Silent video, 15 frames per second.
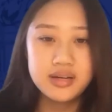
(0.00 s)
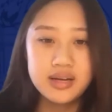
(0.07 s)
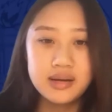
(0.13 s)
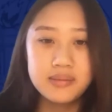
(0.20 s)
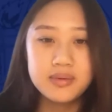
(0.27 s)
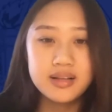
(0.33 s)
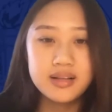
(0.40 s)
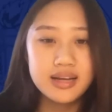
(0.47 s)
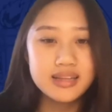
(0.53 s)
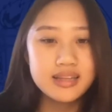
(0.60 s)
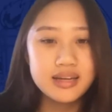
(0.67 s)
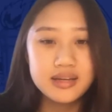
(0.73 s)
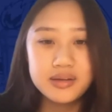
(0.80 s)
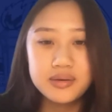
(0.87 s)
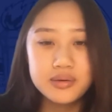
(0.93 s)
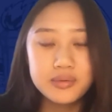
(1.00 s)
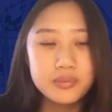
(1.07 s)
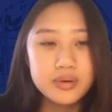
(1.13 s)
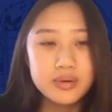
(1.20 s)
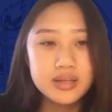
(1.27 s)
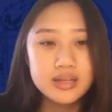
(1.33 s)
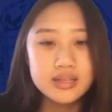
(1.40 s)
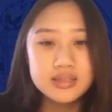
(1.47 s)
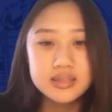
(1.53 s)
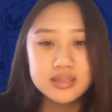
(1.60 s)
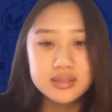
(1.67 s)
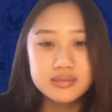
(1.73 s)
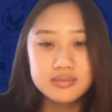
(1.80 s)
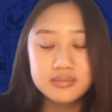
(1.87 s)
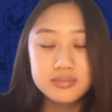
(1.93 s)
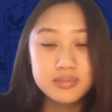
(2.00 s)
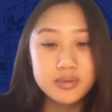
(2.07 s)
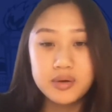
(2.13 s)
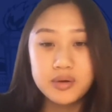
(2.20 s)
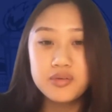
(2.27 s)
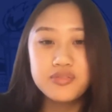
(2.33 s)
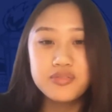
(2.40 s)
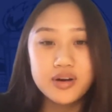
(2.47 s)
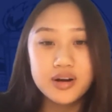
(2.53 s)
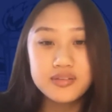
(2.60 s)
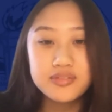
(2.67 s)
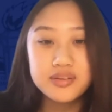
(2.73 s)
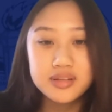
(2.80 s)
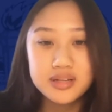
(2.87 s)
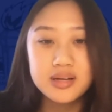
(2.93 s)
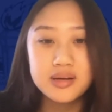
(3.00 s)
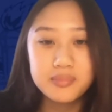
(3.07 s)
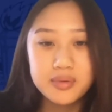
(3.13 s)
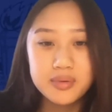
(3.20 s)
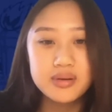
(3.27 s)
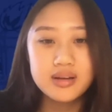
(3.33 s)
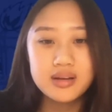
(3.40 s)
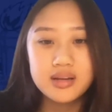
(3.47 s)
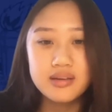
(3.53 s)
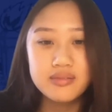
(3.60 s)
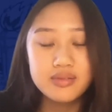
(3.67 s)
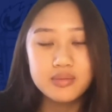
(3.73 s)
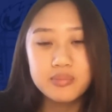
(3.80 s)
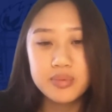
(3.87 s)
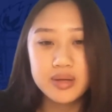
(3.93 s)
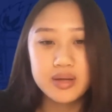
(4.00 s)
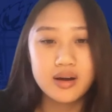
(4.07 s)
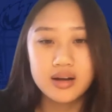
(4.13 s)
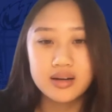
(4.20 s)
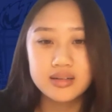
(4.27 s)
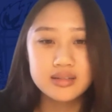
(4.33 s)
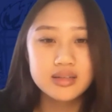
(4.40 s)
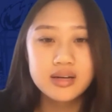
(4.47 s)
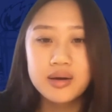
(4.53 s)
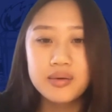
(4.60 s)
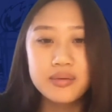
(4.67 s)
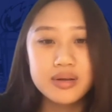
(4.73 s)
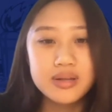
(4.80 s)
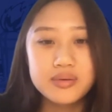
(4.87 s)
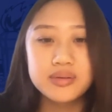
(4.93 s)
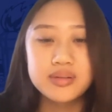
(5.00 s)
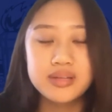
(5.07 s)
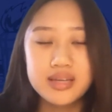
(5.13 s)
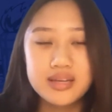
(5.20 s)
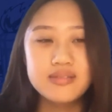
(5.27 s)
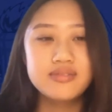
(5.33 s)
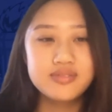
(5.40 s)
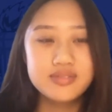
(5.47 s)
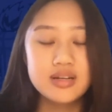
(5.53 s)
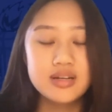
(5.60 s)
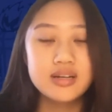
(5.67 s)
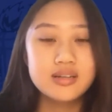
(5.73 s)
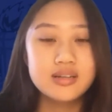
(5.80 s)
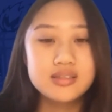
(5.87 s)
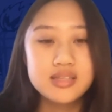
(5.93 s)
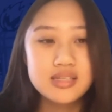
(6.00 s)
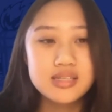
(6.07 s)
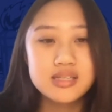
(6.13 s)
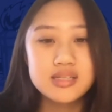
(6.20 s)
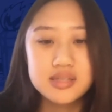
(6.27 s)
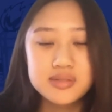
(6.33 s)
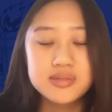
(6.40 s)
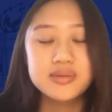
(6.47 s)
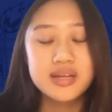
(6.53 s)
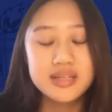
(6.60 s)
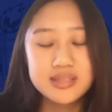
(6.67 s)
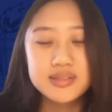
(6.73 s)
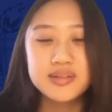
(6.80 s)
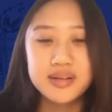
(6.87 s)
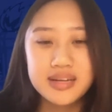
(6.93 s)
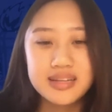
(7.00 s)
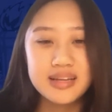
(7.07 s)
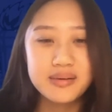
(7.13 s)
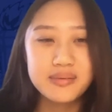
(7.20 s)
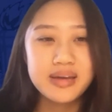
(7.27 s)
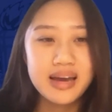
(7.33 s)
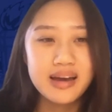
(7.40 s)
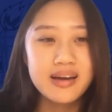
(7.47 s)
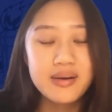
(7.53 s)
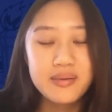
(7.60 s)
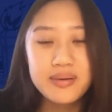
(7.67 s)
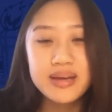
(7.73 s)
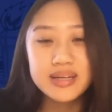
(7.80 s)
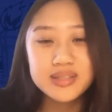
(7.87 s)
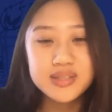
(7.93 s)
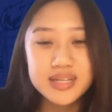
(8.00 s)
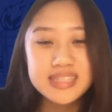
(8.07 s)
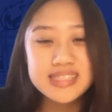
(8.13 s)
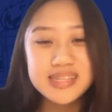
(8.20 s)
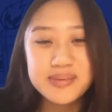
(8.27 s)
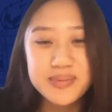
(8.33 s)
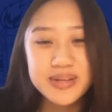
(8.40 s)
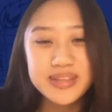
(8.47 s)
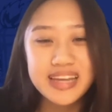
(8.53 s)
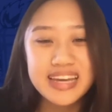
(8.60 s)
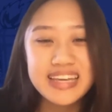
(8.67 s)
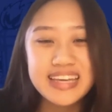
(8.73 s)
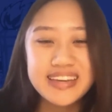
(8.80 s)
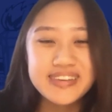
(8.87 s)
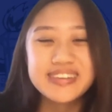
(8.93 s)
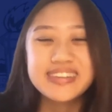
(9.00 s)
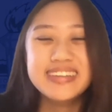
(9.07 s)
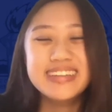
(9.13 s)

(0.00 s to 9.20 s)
I'm glad that you're willing to go far for the community, even beyond when you leave CCC. So that's great that we can trust someone like you.